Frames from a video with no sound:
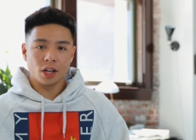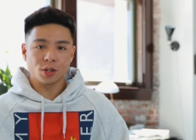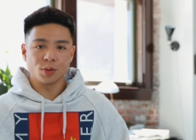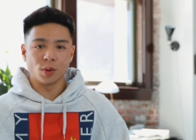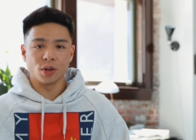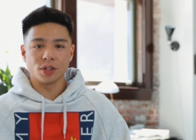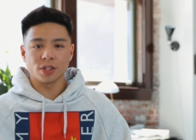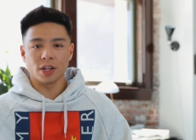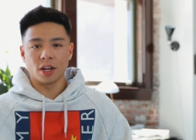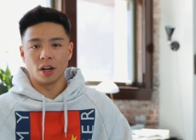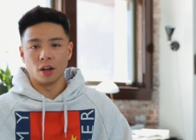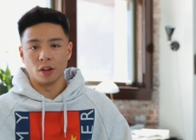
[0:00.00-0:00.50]
as
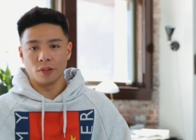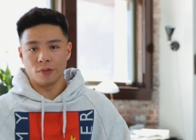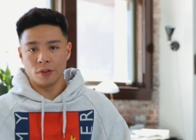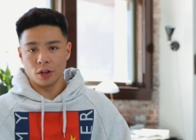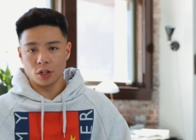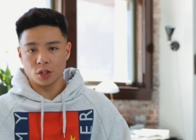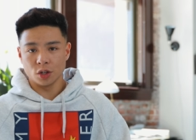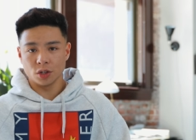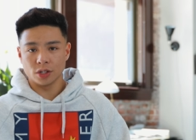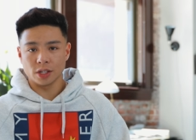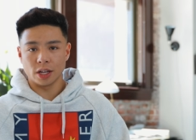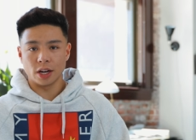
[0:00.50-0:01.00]
well as the health
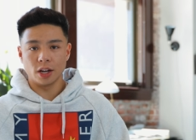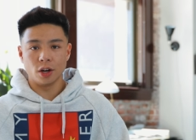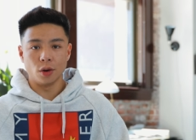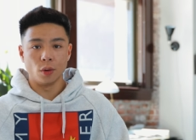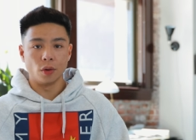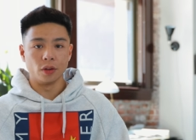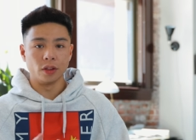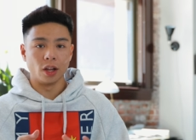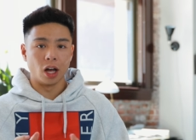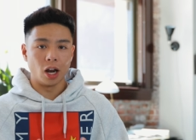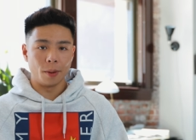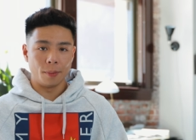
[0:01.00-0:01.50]
features that I
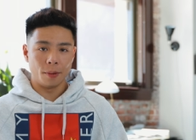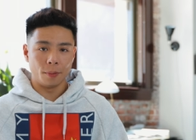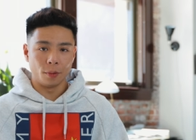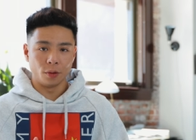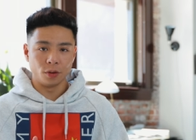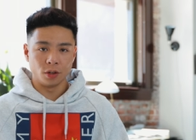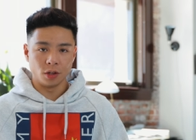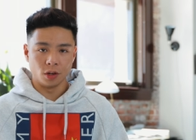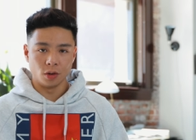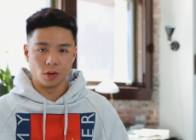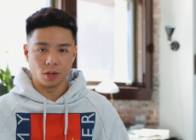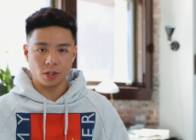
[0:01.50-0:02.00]
know a lot of people
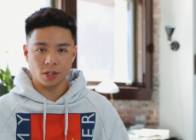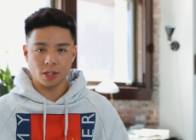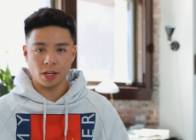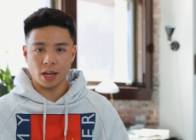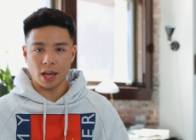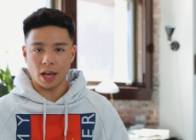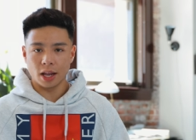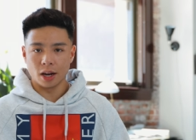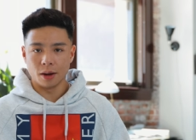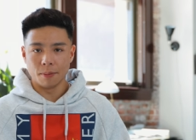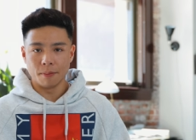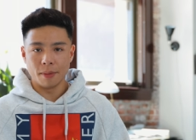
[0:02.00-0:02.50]
use
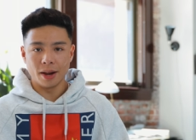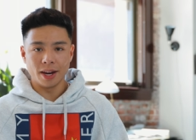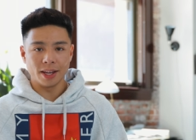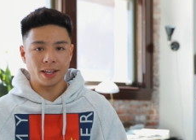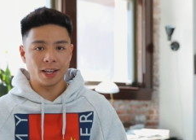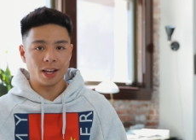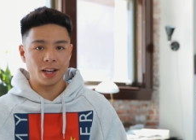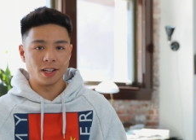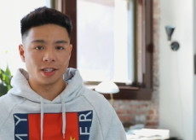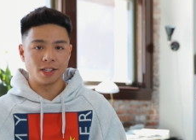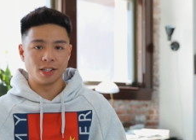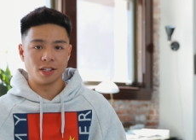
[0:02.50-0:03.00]
and in many
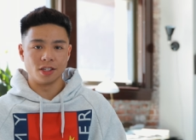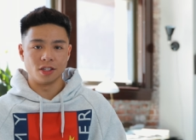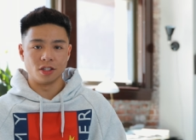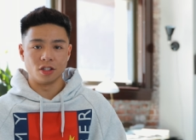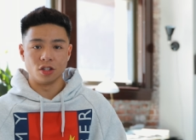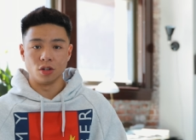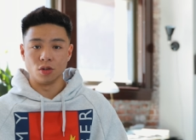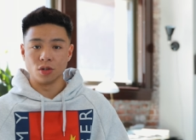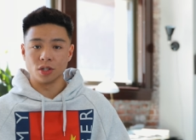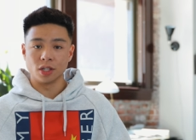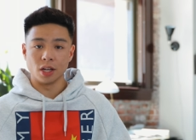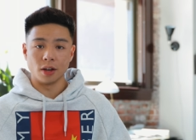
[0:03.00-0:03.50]
cases
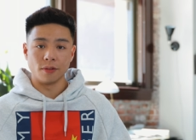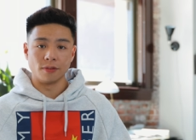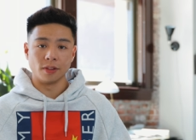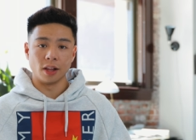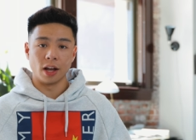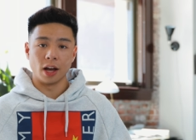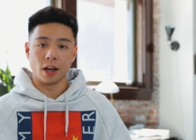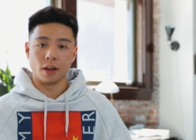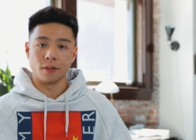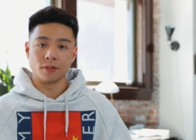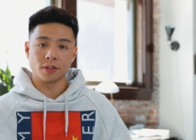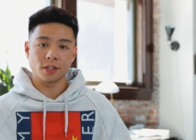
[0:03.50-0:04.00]
do save
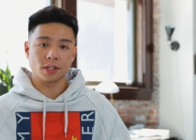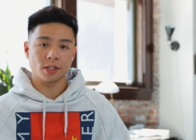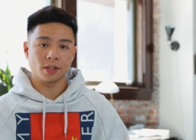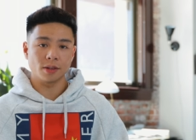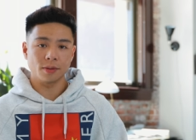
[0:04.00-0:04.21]
lives.